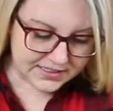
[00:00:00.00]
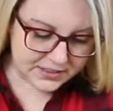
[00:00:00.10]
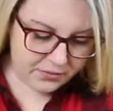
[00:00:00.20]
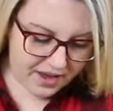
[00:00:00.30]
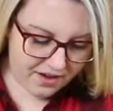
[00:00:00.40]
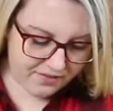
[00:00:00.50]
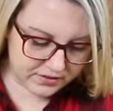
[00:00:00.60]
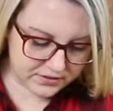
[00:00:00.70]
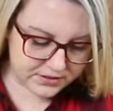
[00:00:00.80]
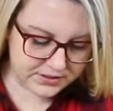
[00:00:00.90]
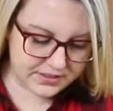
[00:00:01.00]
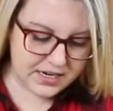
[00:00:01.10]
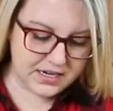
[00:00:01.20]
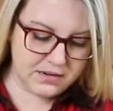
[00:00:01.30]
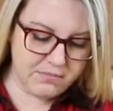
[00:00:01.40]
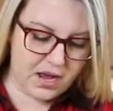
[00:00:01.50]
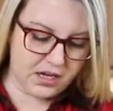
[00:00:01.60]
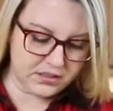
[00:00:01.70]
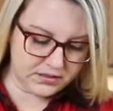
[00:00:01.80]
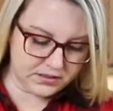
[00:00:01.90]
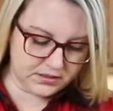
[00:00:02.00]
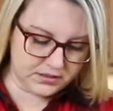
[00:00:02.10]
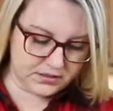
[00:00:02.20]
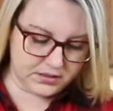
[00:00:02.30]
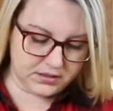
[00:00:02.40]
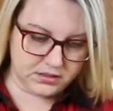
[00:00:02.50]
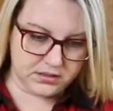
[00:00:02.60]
So we have our little standing boxers.